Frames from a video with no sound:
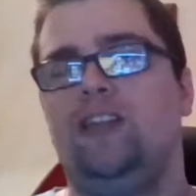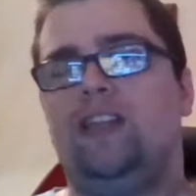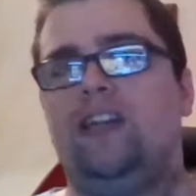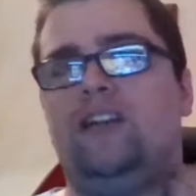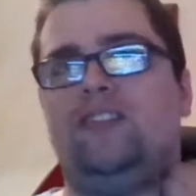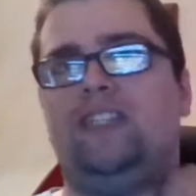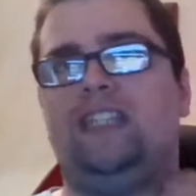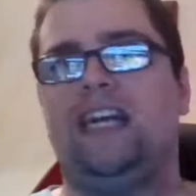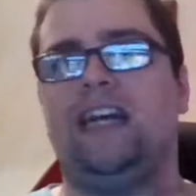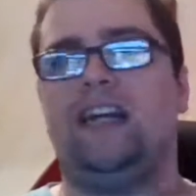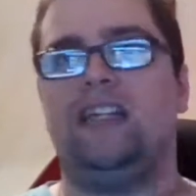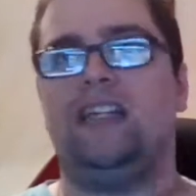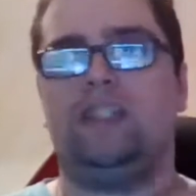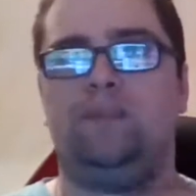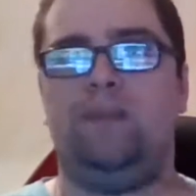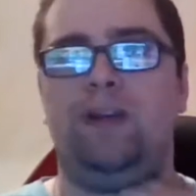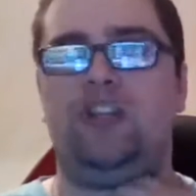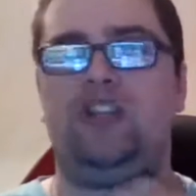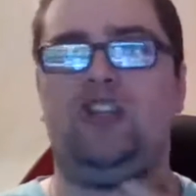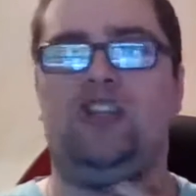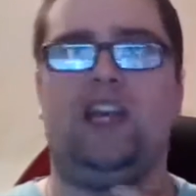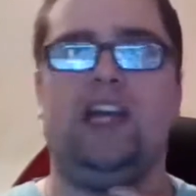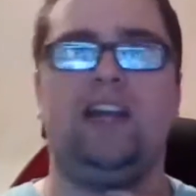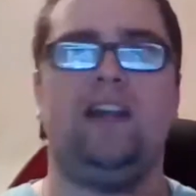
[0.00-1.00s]
during their second
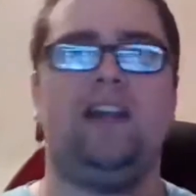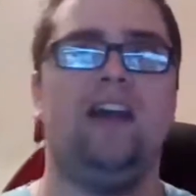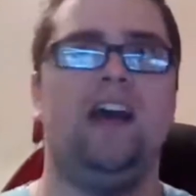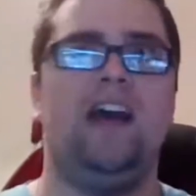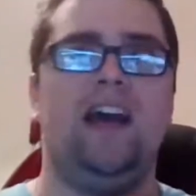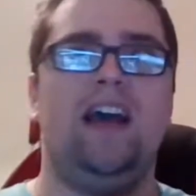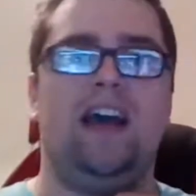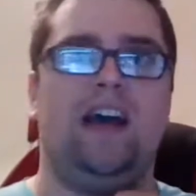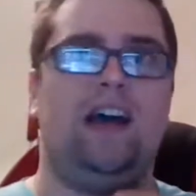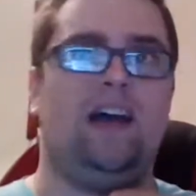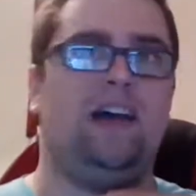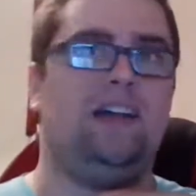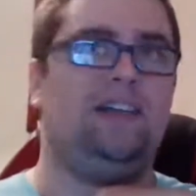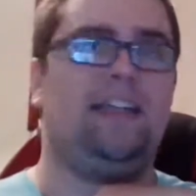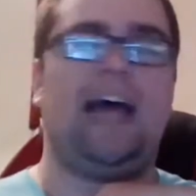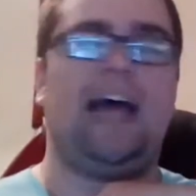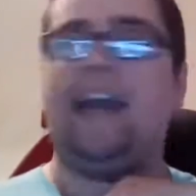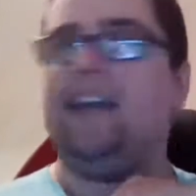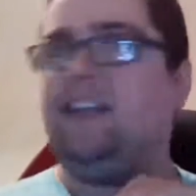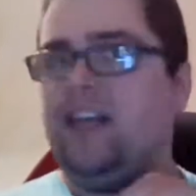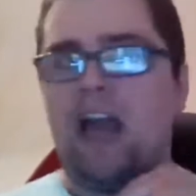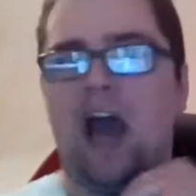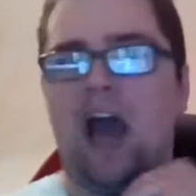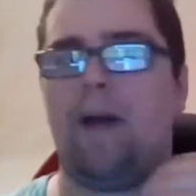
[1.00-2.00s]
speech, can uh,
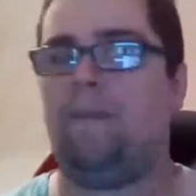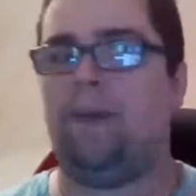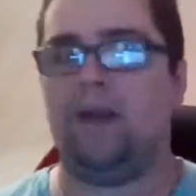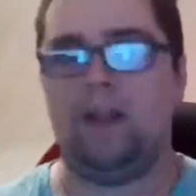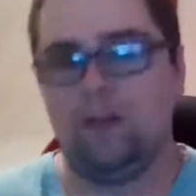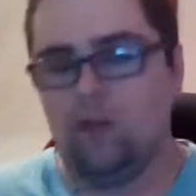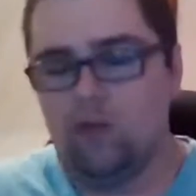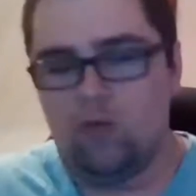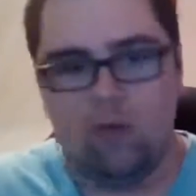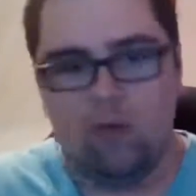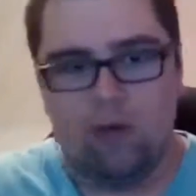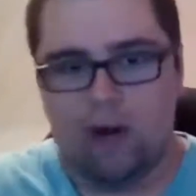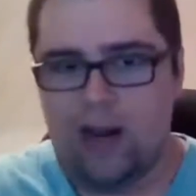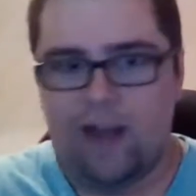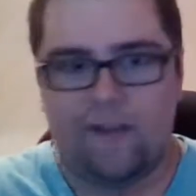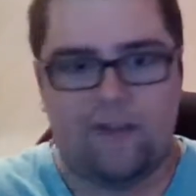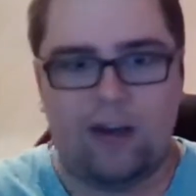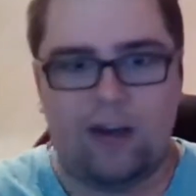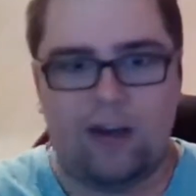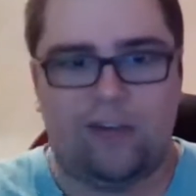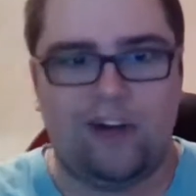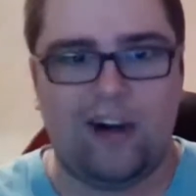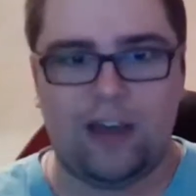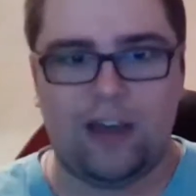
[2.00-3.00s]
tidy up and do
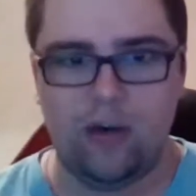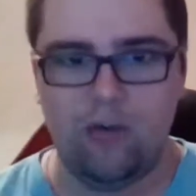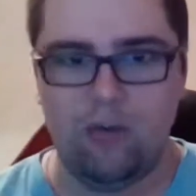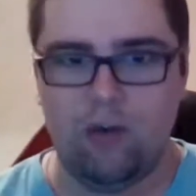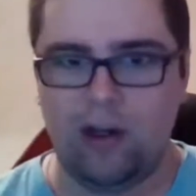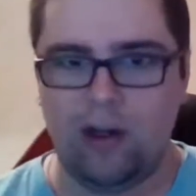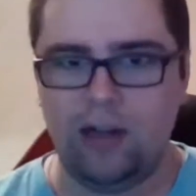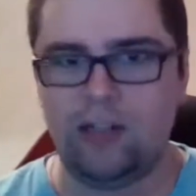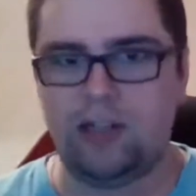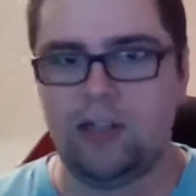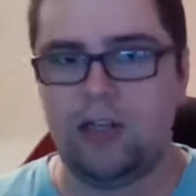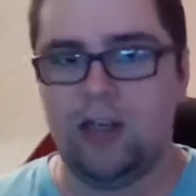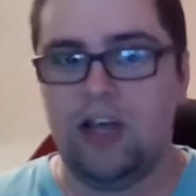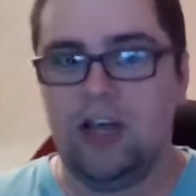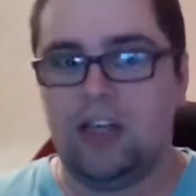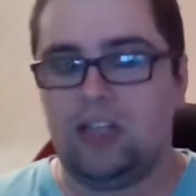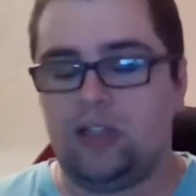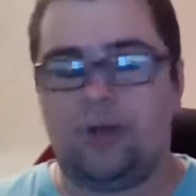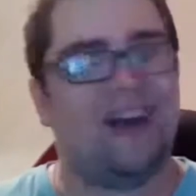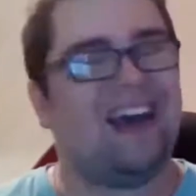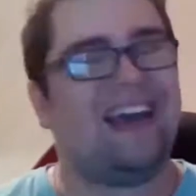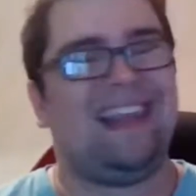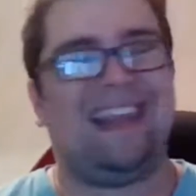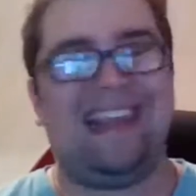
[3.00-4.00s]
whatever the fuck you want.
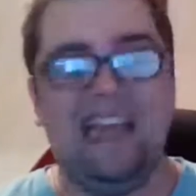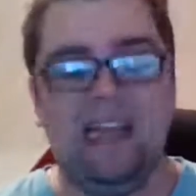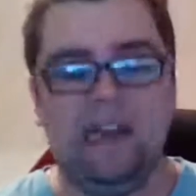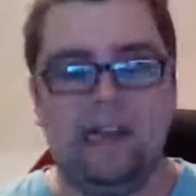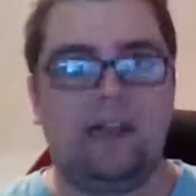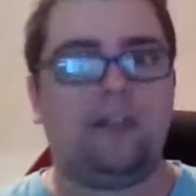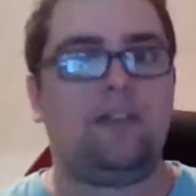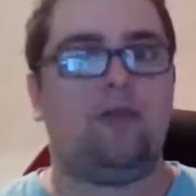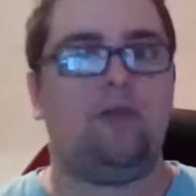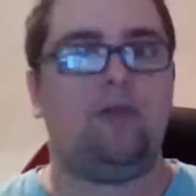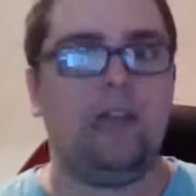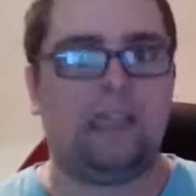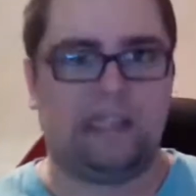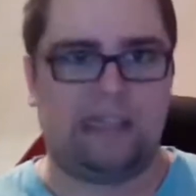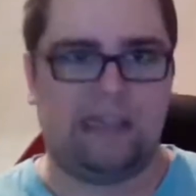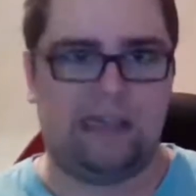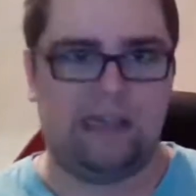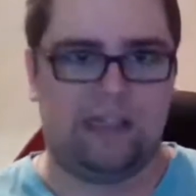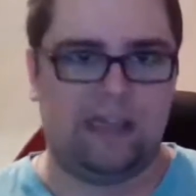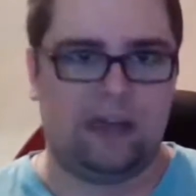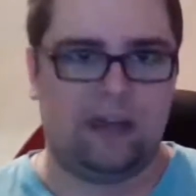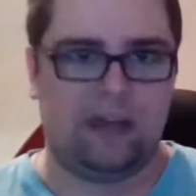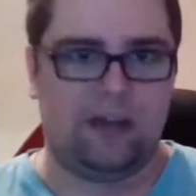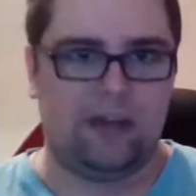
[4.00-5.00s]
So I think that
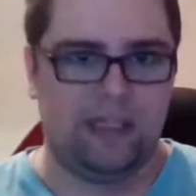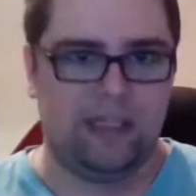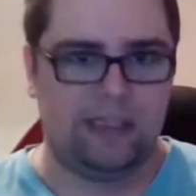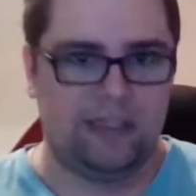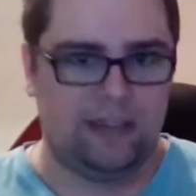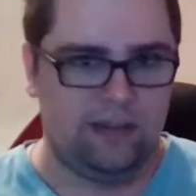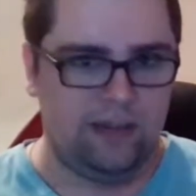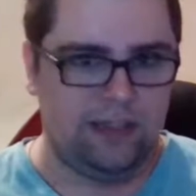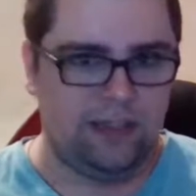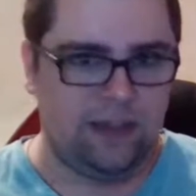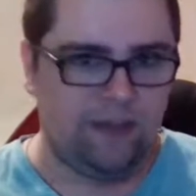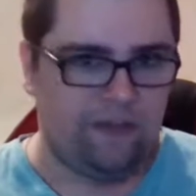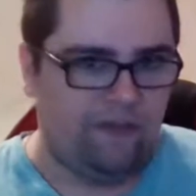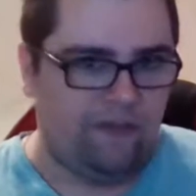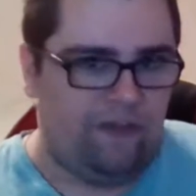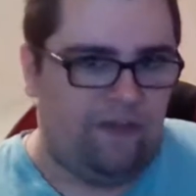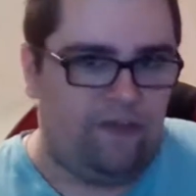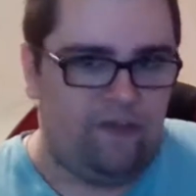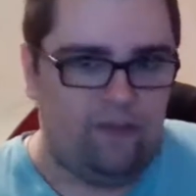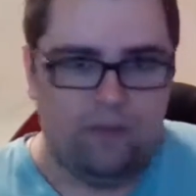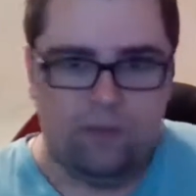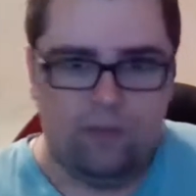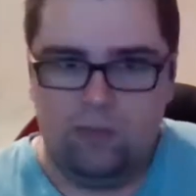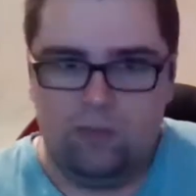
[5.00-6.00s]
risk is a, is, is a
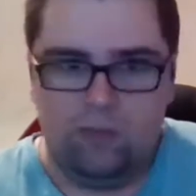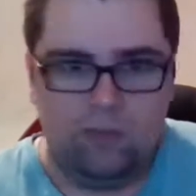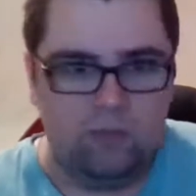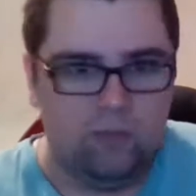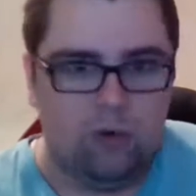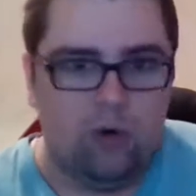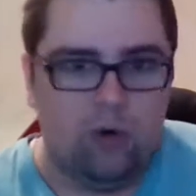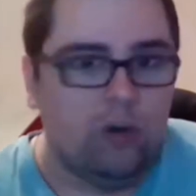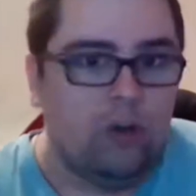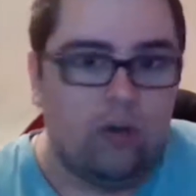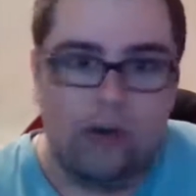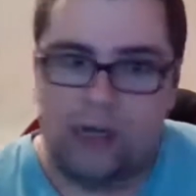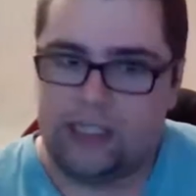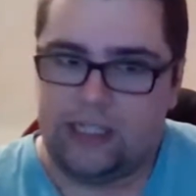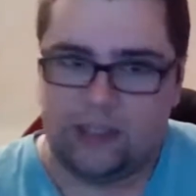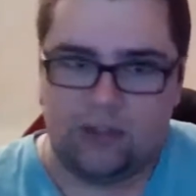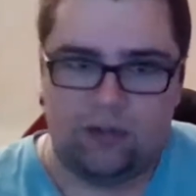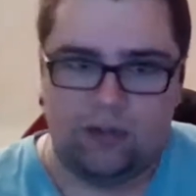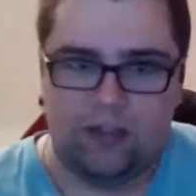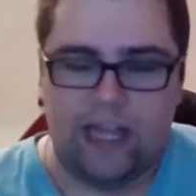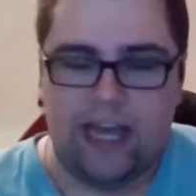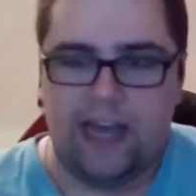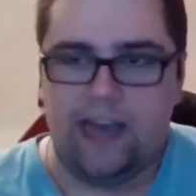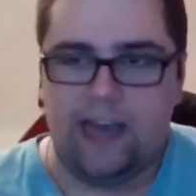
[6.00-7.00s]
good risk
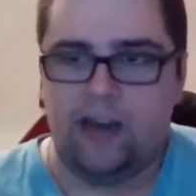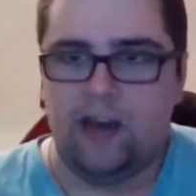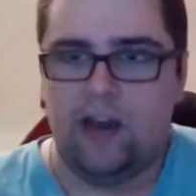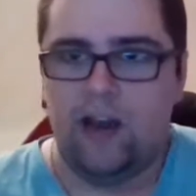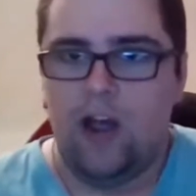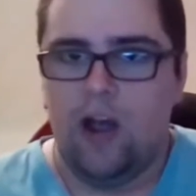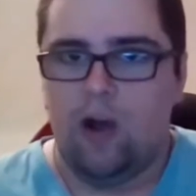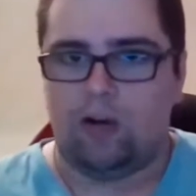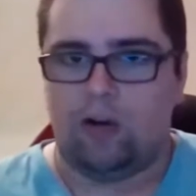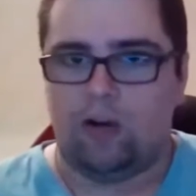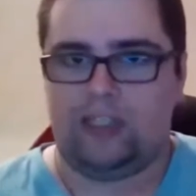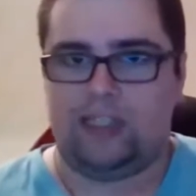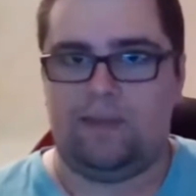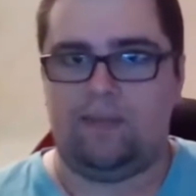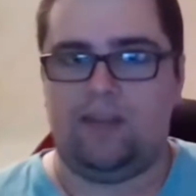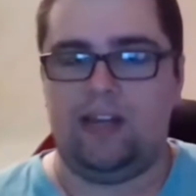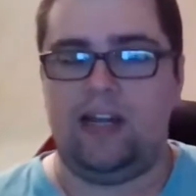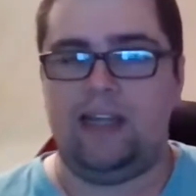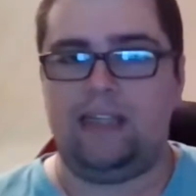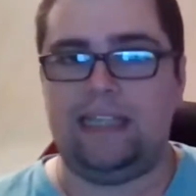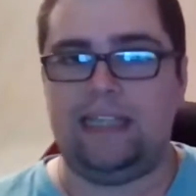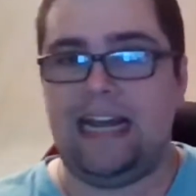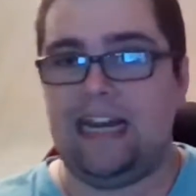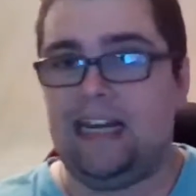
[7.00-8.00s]
to take or
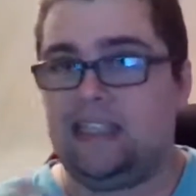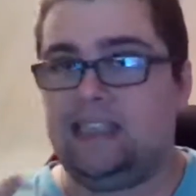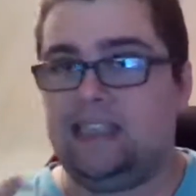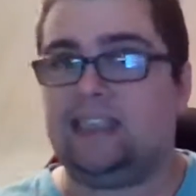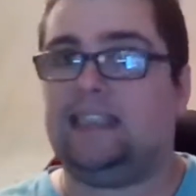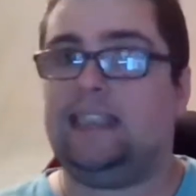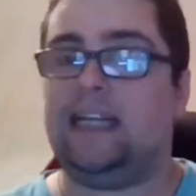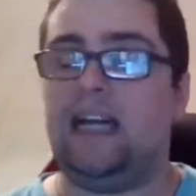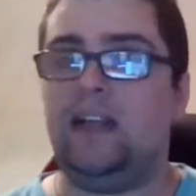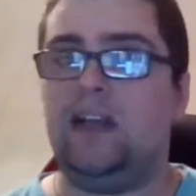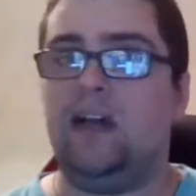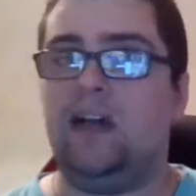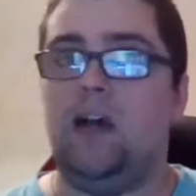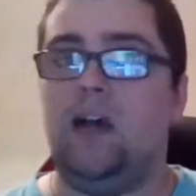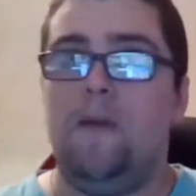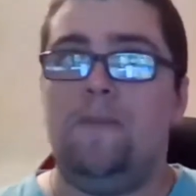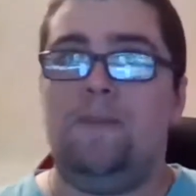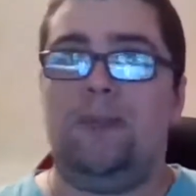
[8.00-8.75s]
something is. And as I said,